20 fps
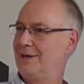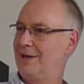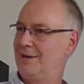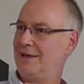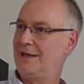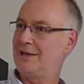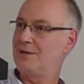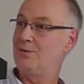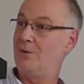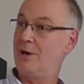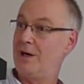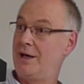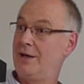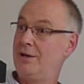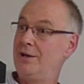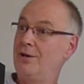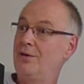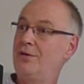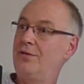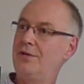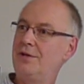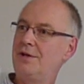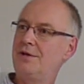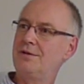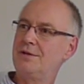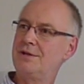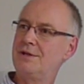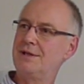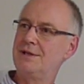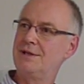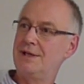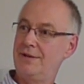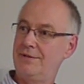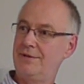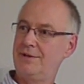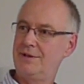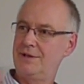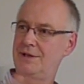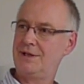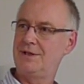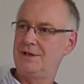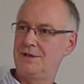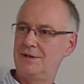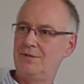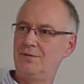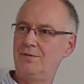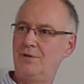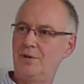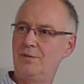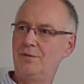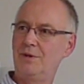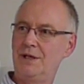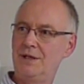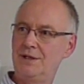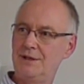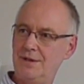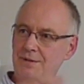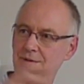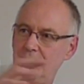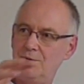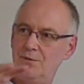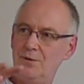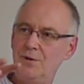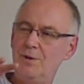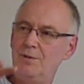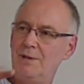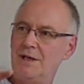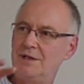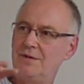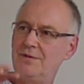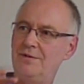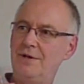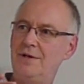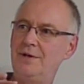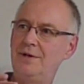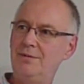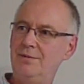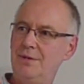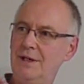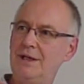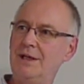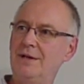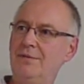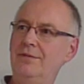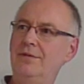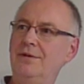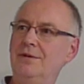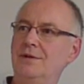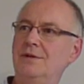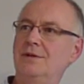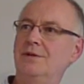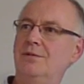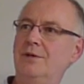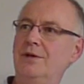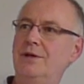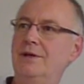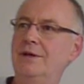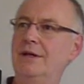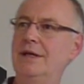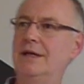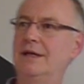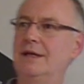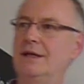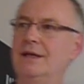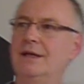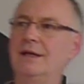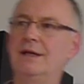And that's why at low frequencies, even at a distance of 1 meter, the room has a very big influence on what you hear.